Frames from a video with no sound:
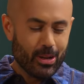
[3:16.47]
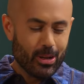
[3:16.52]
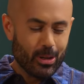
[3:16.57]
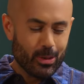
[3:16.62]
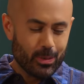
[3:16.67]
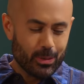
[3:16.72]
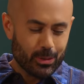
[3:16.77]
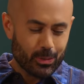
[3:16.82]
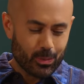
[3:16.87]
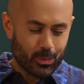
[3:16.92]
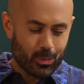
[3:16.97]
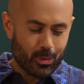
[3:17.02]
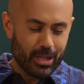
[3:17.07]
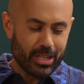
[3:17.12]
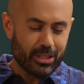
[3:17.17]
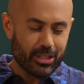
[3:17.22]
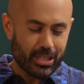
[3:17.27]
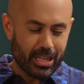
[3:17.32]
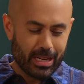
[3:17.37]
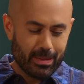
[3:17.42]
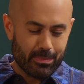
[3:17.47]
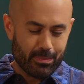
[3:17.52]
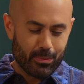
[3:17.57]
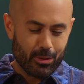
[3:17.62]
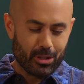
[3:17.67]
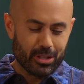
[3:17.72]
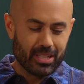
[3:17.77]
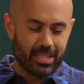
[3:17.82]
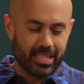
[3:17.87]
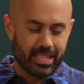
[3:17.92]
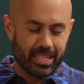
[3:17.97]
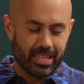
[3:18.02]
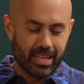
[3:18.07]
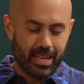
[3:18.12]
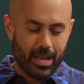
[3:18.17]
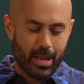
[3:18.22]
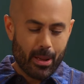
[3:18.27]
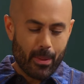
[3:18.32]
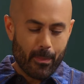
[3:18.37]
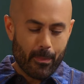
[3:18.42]
who is rich in mercy,
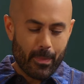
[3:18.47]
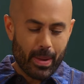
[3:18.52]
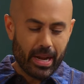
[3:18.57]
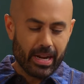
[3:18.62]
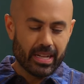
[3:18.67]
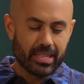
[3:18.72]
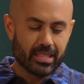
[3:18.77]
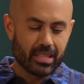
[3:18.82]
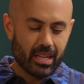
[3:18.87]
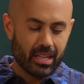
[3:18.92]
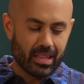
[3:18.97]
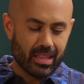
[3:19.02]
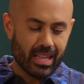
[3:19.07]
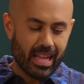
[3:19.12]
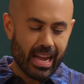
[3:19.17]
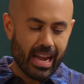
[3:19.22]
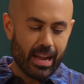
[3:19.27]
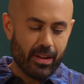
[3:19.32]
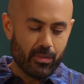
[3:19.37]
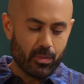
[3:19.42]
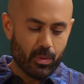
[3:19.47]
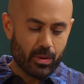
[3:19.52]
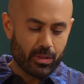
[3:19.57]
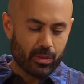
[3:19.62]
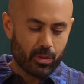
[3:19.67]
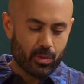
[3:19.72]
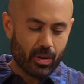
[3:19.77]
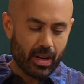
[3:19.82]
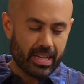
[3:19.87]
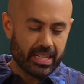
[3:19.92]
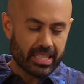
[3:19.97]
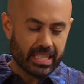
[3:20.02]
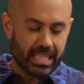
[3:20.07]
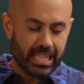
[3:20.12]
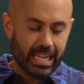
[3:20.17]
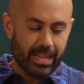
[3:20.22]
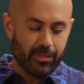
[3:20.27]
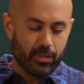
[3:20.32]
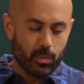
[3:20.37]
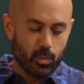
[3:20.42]
made us alive with Christ
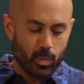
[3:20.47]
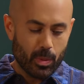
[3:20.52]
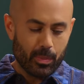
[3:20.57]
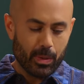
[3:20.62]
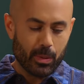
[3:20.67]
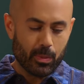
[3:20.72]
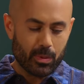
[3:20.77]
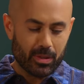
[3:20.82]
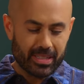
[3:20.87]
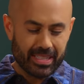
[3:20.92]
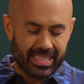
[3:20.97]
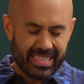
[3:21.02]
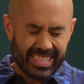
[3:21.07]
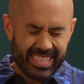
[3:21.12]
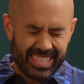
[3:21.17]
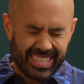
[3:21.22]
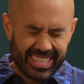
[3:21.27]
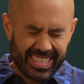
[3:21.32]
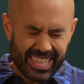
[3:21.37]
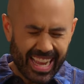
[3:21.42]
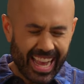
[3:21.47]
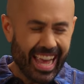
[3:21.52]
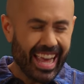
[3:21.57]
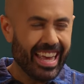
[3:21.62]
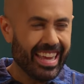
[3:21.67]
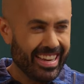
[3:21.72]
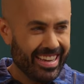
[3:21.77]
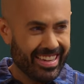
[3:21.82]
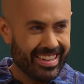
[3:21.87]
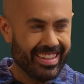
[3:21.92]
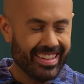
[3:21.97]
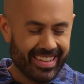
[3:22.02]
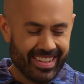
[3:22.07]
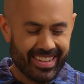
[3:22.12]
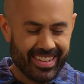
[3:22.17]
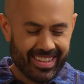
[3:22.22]
even when we were dead.